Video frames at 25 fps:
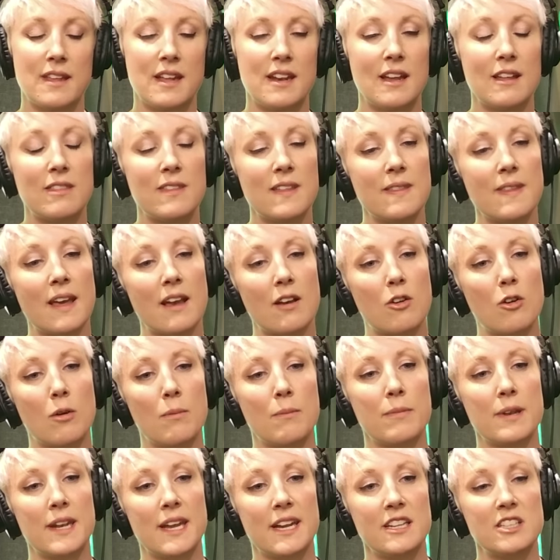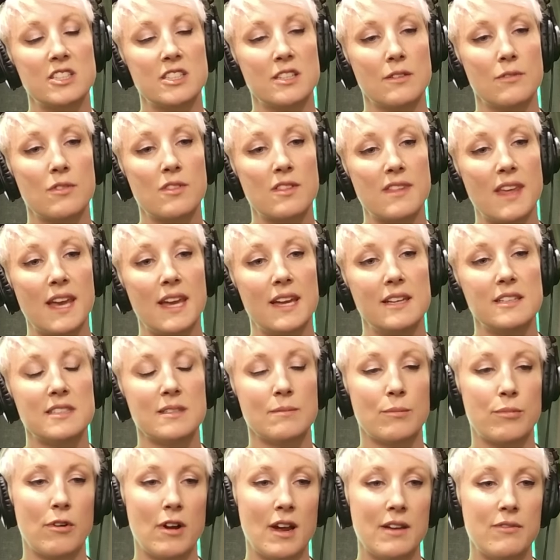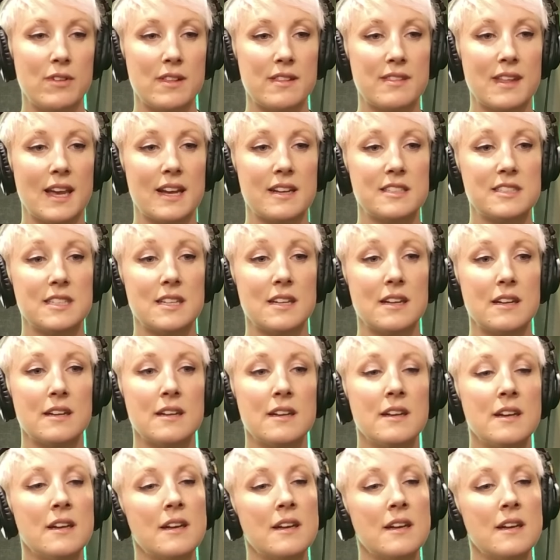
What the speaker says: And I think that combination of state and private sector